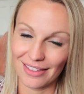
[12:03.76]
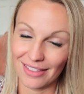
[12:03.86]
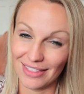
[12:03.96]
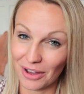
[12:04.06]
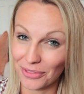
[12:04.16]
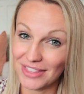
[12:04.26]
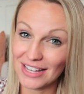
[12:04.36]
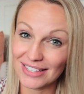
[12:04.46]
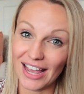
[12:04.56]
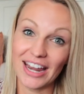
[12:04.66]
Now
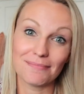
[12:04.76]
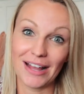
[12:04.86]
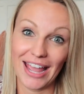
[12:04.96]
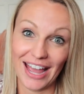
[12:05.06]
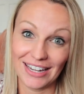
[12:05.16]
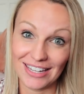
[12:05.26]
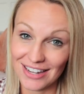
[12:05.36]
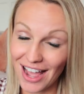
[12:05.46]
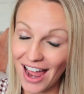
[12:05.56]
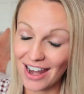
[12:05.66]
this item I had
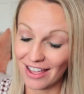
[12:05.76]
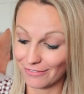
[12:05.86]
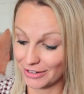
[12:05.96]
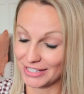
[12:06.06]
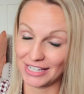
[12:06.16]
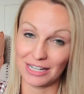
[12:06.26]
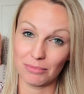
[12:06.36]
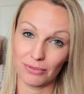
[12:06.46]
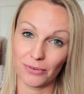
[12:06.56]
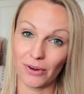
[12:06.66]
not ever seen
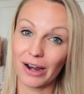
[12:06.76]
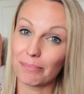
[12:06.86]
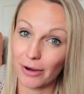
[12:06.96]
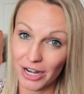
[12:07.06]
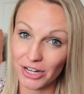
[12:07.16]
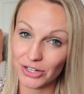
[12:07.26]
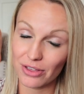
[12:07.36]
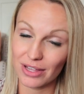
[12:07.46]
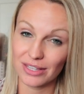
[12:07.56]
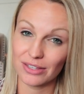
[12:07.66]
before. I'm pretty
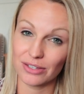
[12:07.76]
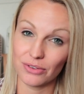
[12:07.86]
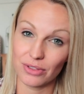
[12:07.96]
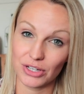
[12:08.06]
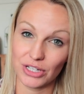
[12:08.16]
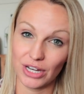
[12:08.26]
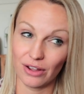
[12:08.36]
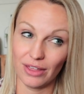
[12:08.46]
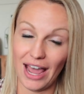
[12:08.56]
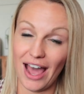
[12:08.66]
sure this is new this
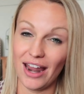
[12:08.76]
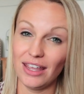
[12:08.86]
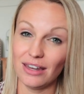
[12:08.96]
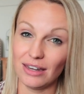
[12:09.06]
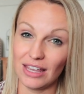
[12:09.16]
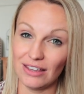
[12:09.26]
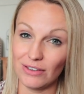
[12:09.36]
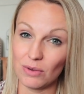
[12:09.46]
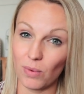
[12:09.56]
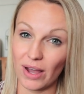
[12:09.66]
year. They had it in
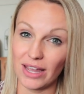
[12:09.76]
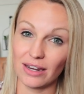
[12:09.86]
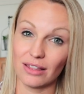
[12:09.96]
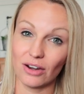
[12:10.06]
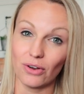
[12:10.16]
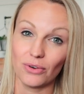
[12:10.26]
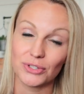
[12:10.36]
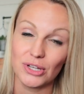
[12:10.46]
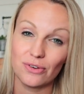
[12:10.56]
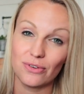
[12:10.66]
navy white and then
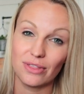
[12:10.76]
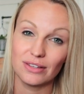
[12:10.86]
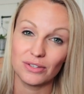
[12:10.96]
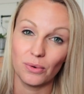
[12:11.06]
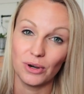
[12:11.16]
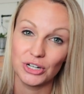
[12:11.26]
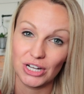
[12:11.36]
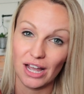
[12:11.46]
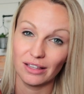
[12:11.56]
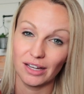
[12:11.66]
also this
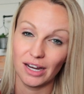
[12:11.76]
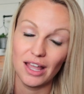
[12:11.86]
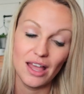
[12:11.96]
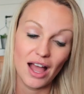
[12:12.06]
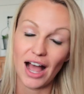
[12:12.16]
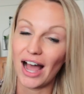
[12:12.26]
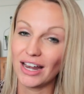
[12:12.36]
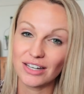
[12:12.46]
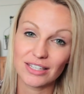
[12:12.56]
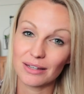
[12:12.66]
orange color.
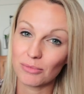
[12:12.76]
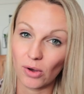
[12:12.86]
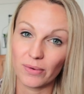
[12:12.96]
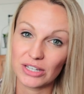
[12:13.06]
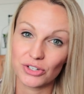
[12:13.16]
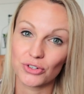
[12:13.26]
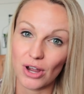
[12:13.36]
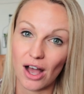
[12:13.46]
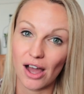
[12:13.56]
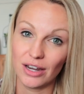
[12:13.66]
I just am always
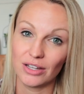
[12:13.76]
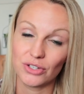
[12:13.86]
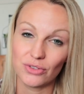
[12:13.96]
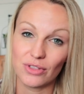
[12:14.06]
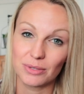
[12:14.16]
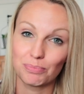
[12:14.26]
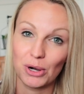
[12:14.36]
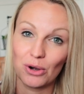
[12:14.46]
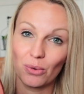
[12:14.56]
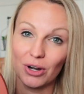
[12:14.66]
drawn to this
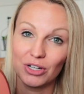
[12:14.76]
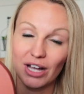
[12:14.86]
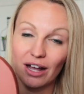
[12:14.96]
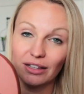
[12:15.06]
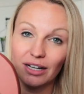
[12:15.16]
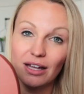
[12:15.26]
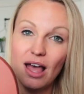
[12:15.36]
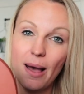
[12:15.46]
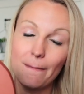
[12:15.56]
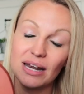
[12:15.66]
burnt orange color,
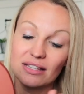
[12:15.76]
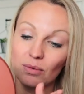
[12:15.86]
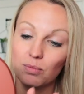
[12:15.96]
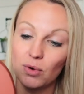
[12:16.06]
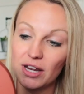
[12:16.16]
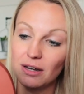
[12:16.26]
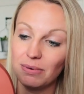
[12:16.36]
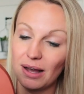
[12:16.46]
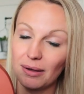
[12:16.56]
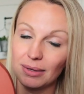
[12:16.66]
but it's a wooden
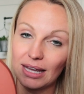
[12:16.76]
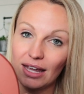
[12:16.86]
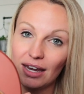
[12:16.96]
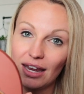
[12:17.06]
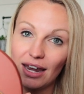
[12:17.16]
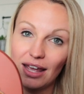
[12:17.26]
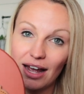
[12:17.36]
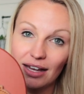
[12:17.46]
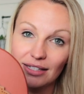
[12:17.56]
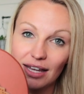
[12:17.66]
pumpkin and it
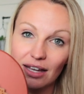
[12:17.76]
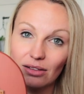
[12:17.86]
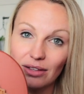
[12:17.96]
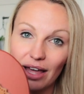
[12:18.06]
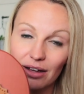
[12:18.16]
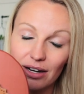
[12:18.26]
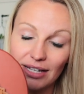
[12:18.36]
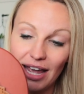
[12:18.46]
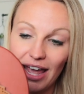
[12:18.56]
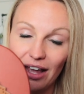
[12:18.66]
has like a leather
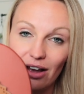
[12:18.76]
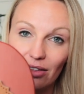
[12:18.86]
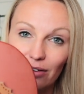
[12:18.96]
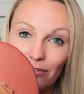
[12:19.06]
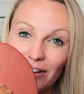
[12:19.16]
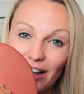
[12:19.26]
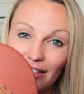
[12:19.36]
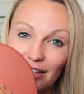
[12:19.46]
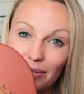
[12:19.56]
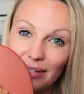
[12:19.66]
tag on the
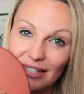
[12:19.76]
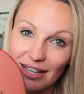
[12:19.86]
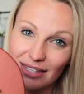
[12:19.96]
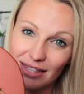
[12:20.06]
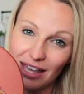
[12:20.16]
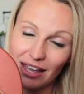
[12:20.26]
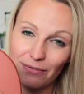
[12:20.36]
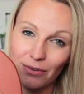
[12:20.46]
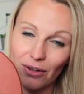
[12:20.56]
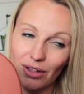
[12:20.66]
front. This one says
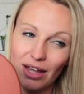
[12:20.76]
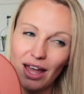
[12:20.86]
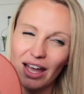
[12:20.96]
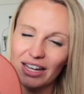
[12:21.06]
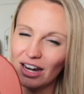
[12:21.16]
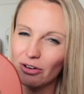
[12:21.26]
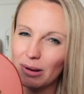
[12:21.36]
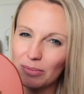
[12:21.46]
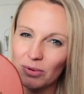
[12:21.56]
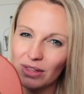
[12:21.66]
thankful. I cannot
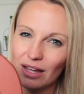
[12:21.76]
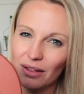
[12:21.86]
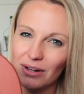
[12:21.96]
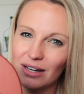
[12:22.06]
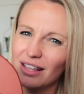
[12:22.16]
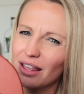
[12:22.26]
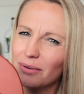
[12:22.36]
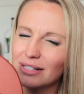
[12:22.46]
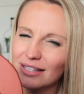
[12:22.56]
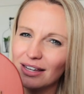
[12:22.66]
remember what the other one, the other
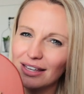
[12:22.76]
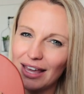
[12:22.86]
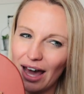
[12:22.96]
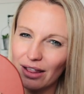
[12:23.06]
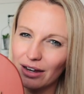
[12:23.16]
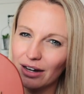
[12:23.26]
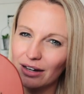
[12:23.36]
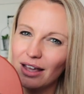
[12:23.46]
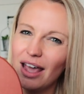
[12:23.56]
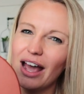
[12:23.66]
one said
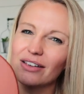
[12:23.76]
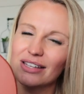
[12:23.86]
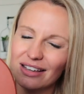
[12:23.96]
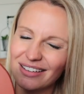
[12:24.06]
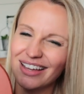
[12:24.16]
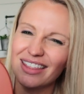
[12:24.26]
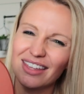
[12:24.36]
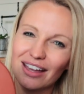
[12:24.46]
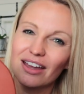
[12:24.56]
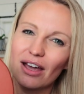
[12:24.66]
gather. I was like, oh, I
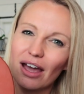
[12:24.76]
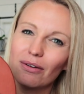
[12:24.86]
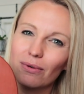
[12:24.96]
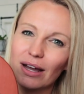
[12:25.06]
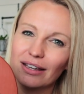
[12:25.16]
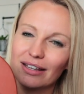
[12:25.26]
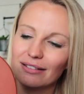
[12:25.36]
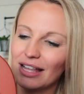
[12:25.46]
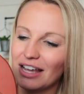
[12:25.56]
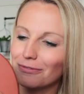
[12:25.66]
think I, I want
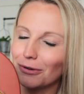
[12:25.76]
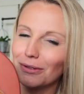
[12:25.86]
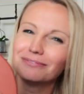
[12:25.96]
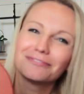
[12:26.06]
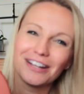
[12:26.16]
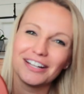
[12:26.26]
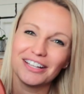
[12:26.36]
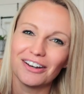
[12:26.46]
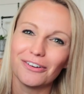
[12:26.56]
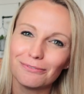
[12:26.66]
thankful for,
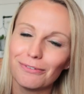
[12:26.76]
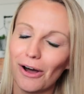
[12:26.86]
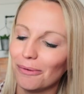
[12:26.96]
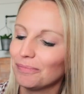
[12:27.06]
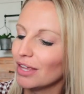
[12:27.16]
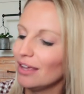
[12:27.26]
you know, fall.